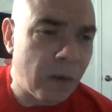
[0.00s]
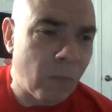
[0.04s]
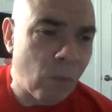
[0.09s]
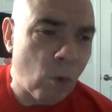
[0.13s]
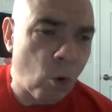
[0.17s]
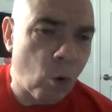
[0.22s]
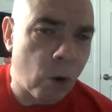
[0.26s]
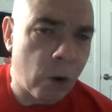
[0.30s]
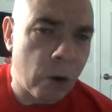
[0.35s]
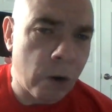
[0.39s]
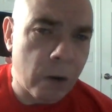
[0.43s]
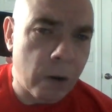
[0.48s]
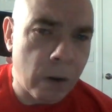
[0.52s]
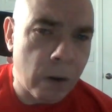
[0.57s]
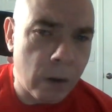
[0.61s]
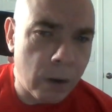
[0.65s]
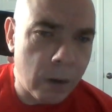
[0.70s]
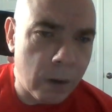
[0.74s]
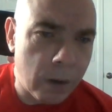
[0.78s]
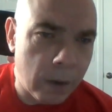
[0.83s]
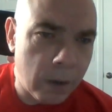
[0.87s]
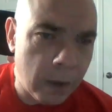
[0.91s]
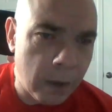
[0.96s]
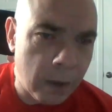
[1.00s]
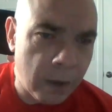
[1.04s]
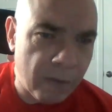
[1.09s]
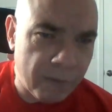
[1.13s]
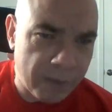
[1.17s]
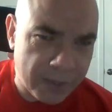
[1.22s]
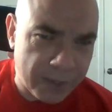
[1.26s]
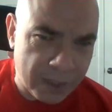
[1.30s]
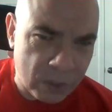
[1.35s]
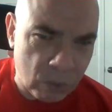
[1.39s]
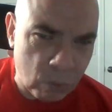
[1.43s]
a more
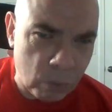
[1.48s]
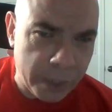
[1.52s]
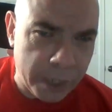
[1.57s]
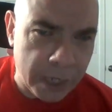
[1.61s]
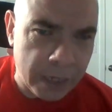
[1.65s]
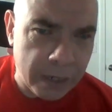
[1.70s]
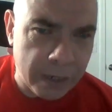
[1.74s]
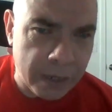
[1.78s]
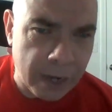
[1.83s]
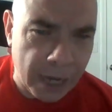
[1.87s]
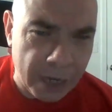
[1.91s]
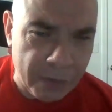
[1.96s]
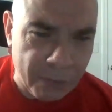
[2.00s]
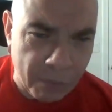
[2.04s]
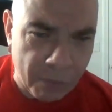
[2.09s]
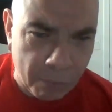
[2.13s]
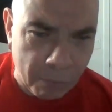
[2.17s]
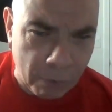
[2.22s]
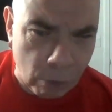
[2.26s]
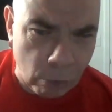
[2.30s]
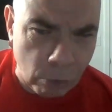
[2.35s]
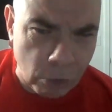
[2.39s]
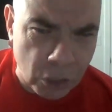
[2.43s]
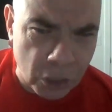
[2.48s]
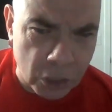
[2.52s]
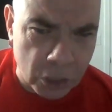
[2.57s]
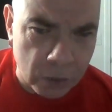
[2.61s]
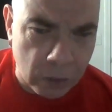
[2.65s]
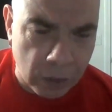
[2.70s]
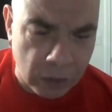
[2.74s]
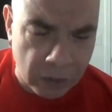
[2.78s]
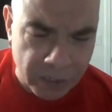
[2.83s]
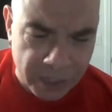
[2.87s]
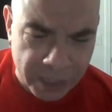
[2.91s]
of a swing kind of approach
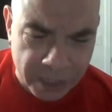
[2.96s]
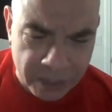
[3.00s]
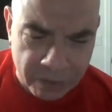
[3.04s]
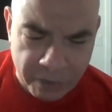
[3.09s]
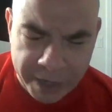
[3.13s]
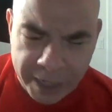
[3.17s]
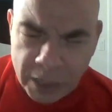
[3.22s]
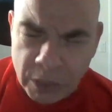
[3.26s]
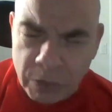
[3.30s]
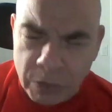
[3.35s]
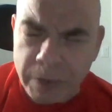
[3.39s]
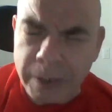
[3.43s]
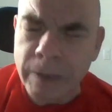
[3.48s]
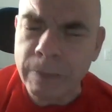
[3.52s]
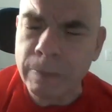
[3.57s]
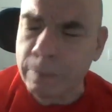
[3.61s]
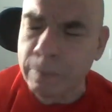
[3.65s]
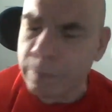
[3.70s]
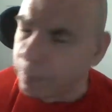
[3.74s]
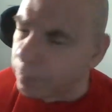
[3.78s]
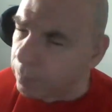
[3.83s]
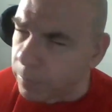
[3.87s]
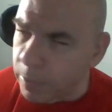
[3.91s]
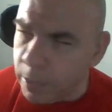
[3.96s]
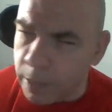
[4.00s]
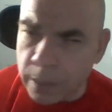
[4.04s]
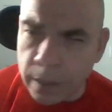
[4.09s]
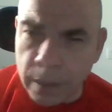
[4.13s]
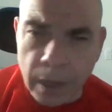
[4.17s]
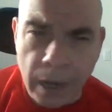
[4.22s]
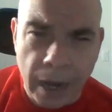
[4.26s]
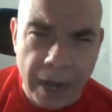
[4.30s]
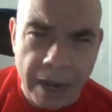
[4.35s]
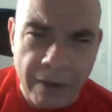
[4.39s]
on the arrangement.
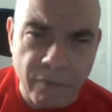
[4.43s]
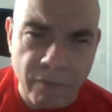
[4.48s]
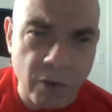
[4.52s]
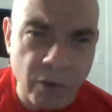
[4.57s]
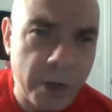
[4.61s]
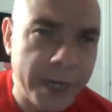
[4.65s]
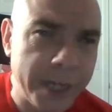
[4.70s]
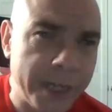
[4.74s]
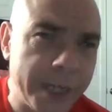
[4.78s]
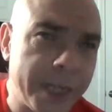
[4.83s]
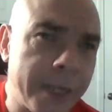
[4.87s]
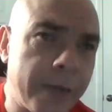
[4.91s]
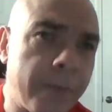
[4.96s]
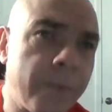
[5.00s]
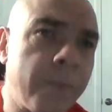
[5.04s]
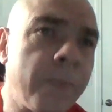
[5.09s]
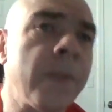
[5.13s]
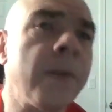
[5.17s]
I have no idea.